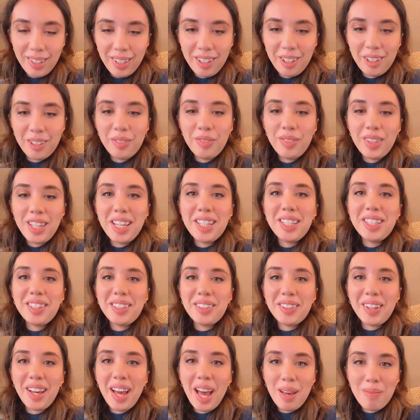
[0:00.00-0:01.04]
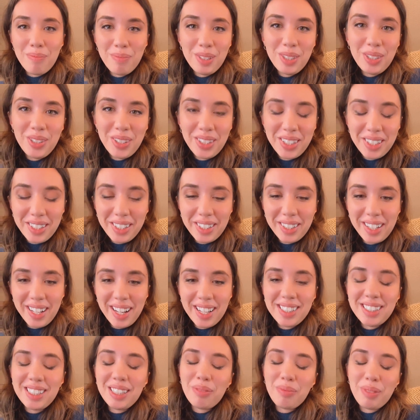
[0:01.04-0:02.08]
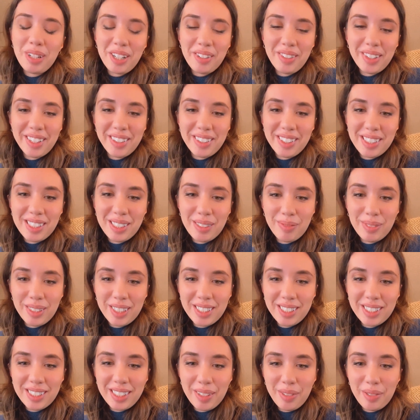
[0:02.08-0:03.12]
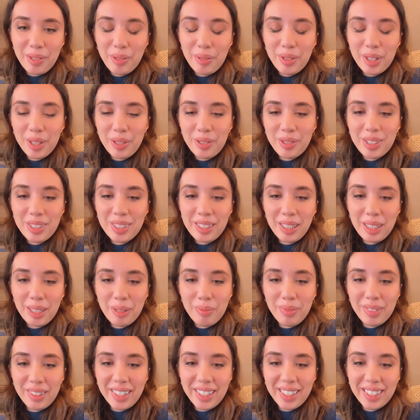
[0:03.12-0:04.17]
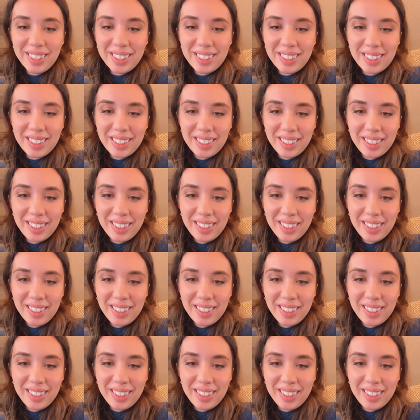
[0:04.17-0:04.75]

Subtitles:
Oh, thank you. Happy New Year, guys, and Merry Christmas, everyone who celebrates.